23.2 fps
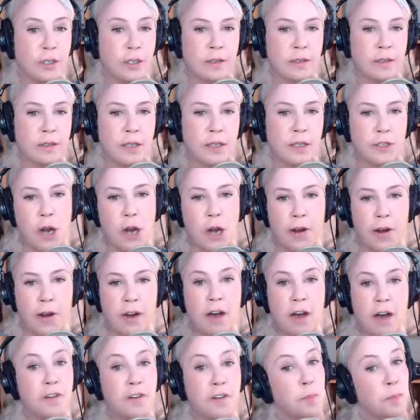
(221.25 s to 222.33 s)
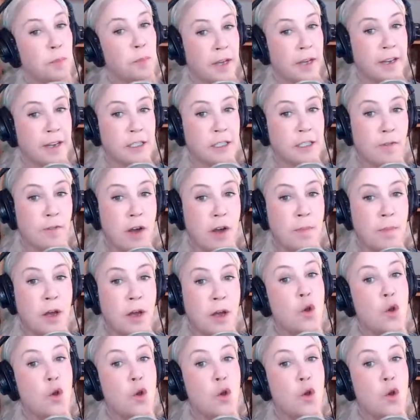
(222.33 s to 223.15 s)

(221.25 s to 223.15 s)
is the target of complaints from